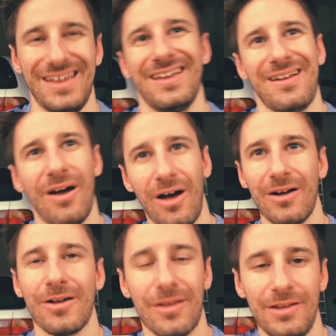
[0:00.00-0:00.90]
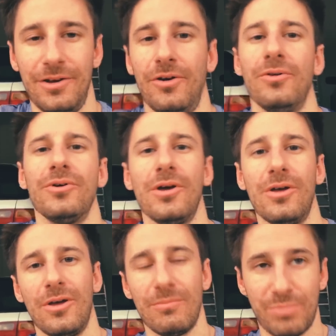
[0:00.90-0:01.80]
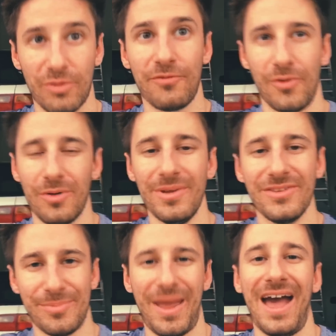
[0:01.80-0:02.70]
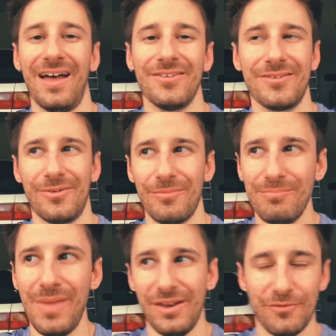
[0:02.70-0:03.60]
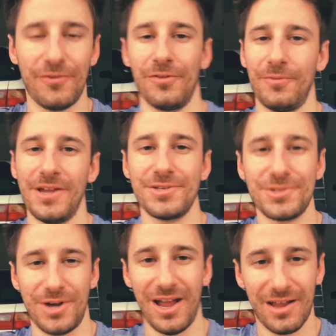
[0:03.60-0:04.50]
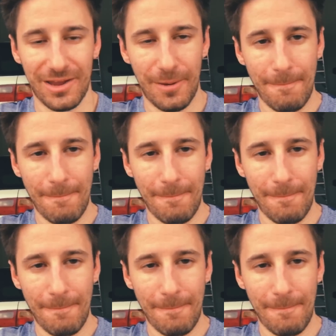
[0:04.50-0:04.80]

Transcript: like Hawk, performance pads that are meant for the racetrack.